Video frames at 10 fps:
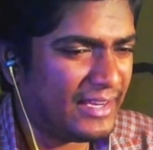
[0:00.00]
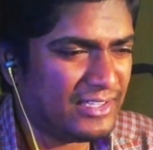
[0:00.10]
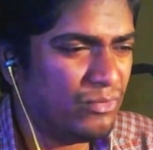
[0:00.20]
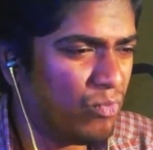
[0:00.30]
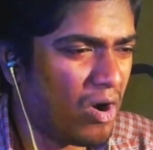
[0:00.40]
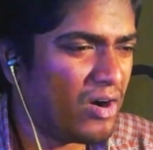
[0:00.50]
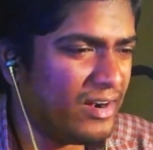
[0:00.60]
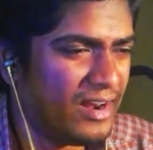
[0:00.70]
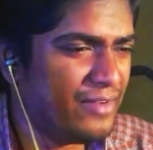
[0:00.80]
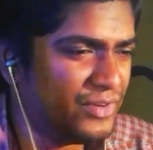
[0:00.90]
The war
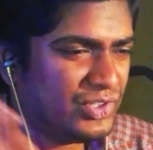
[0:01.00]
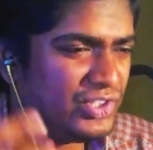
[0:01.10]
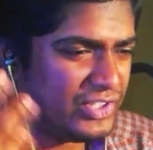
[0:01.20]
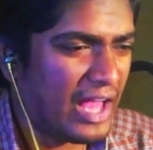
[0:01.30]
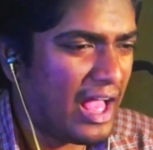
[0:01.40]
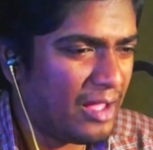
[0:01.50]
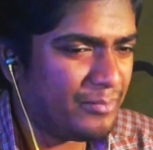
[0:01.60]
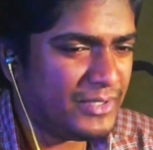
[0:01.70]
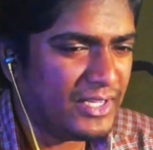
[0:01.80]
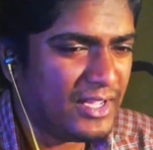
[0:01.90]
never stopped